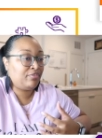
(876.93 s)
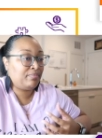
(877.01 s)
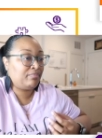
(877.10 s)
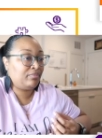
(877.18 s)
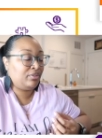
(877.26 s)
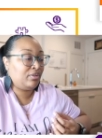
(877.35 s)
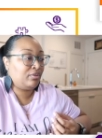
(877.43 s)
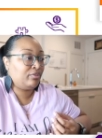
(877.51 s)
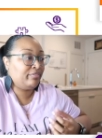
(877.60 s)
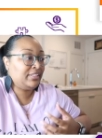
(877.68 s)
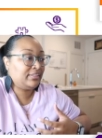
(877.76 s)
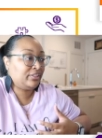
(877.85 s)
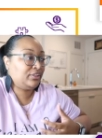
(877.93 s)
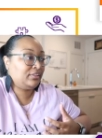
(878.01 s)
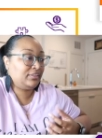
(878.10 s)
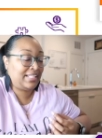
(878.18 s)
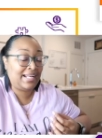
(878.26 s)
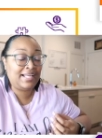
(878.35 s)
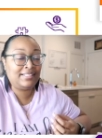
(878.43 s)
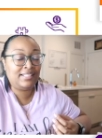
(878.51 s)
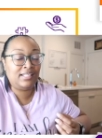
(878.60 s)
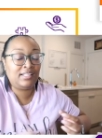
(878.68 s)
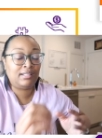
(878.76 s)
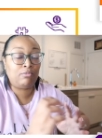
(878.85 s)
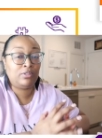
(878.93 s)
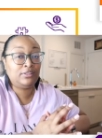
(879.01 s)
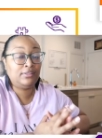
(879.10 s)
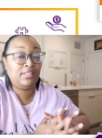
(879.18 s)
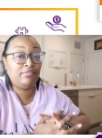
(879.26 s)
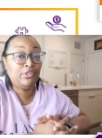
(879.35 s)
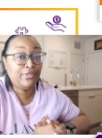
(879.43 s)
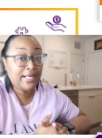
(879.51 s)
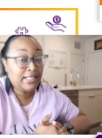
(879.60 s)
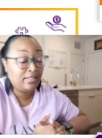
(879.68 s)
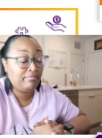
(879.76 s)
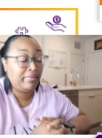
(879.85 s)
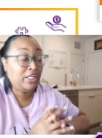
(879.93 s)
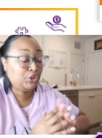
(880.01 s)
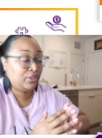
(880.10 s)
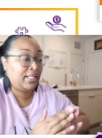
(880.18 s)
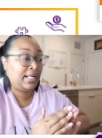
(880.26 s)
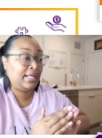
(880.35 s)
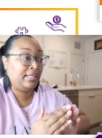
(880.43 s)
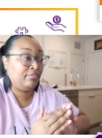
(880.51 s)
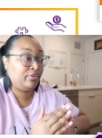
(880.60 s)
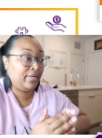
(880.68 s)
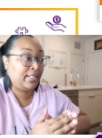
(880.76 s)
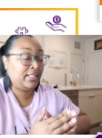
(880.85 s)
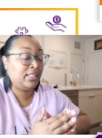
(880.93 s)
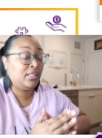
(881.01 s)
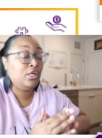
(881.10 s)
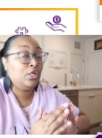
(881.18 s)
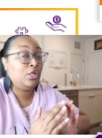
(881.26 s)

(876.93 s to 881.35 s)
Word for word: from you know the research that I did, and I want to give credit, make sure that I give credit